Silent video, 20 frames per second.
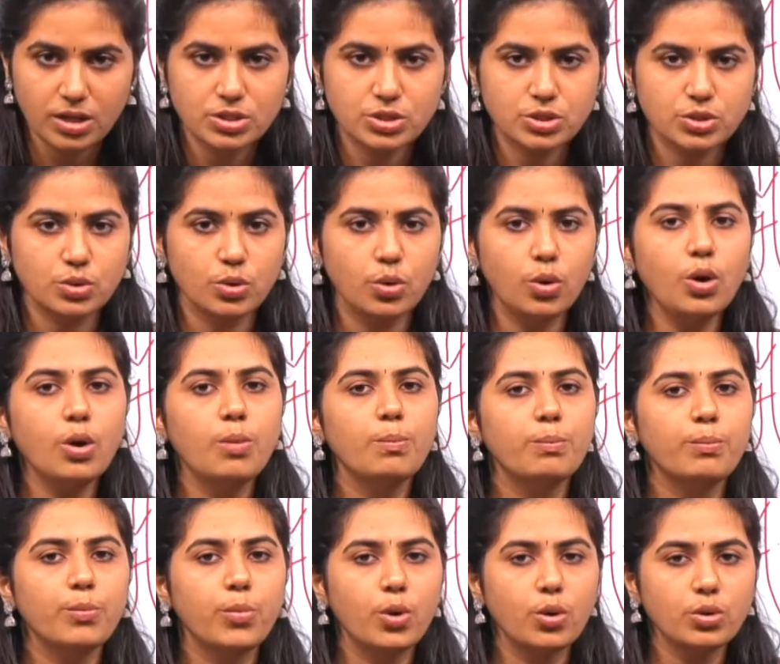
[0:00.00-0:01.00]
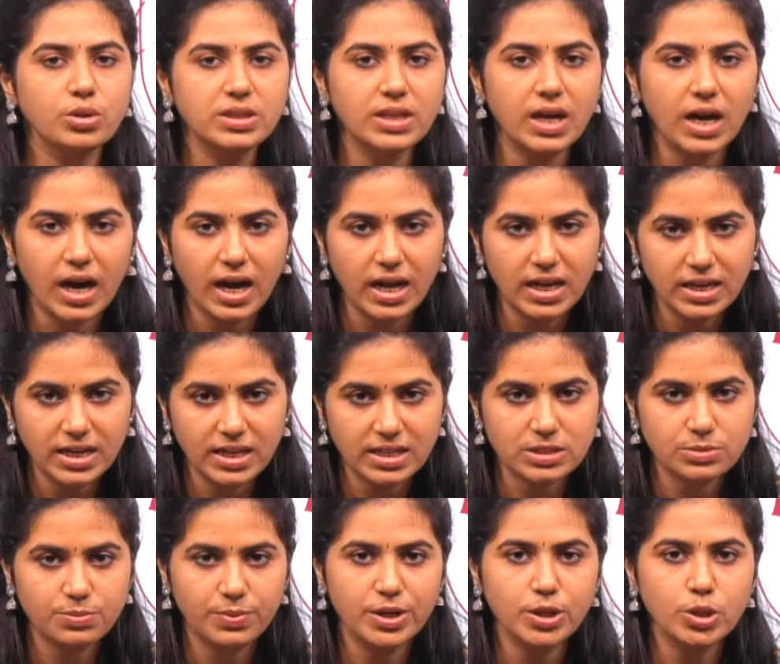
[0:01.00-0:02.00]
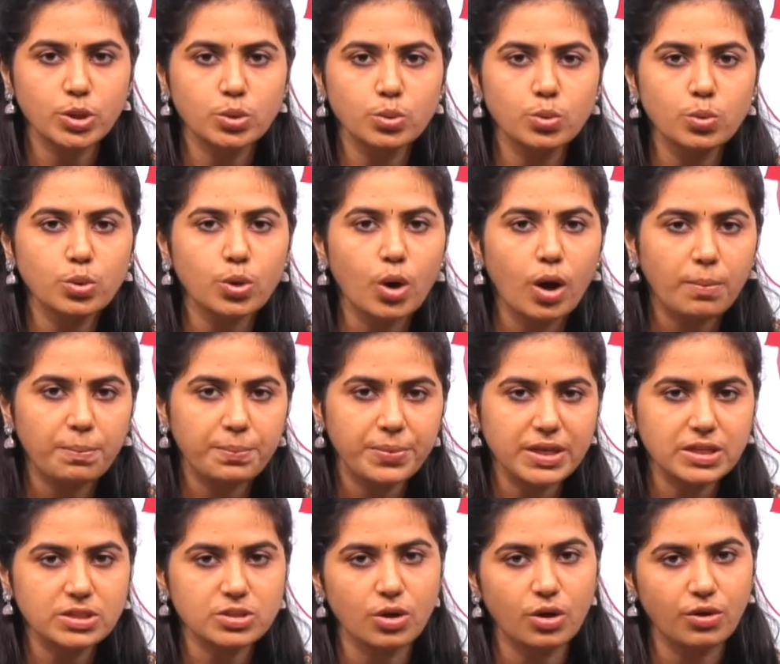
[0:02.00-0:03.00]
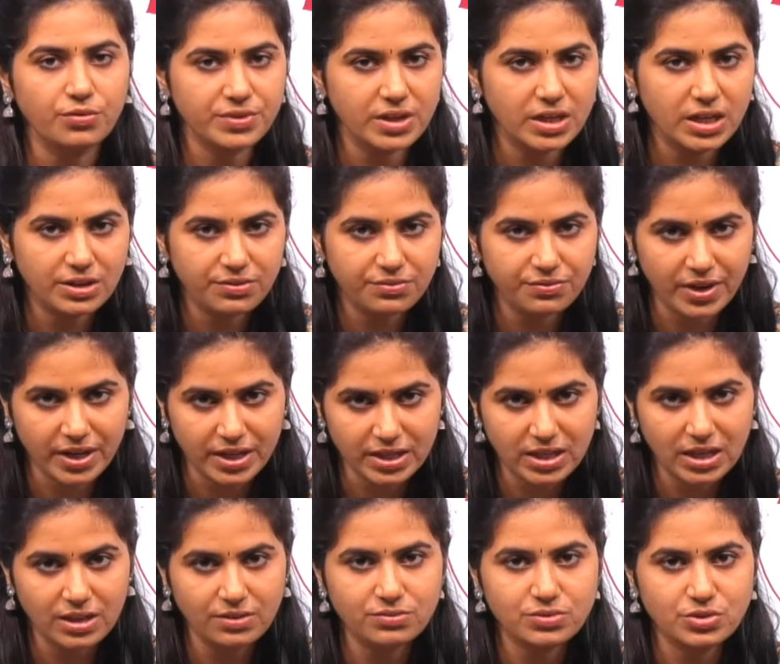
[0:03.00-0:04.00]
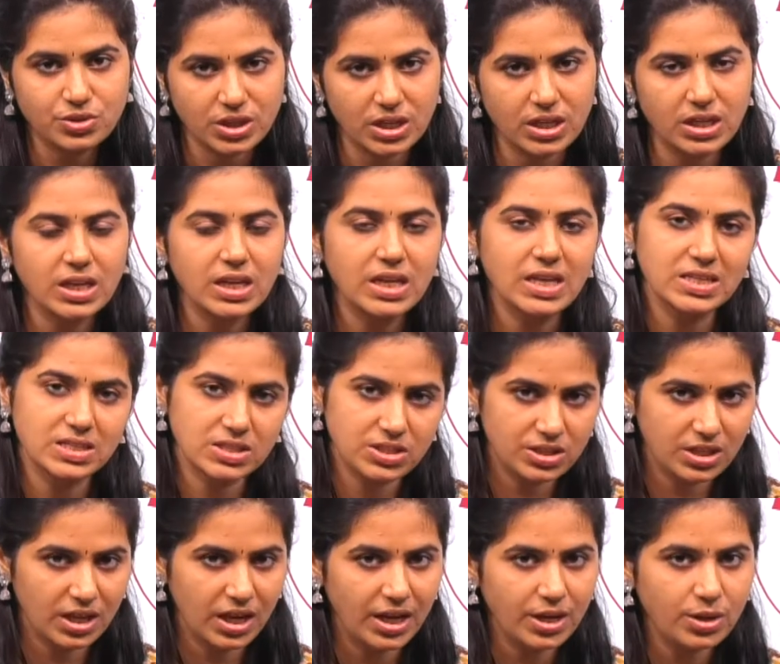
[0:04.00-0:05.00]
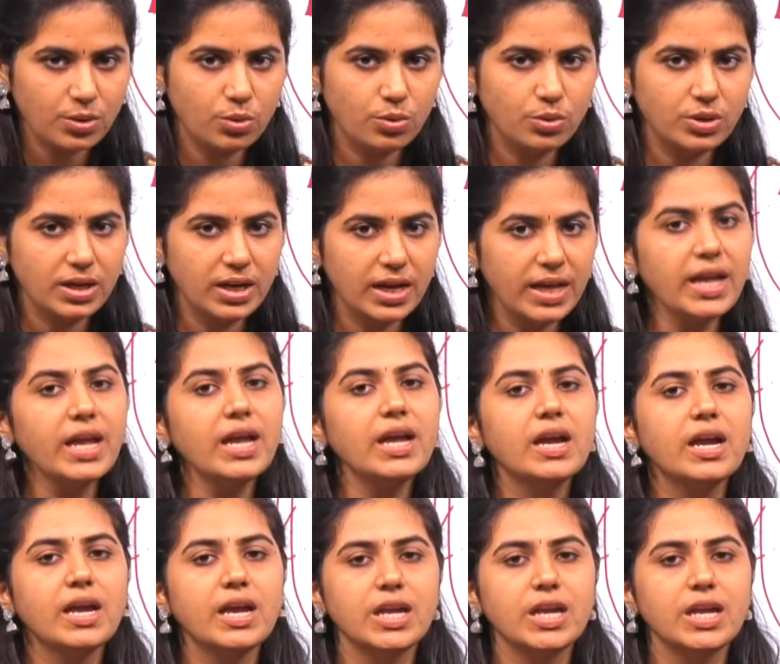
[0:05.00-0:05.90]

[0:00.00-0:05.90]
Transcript: So both the alleles, when two copies of the defective gene is there only,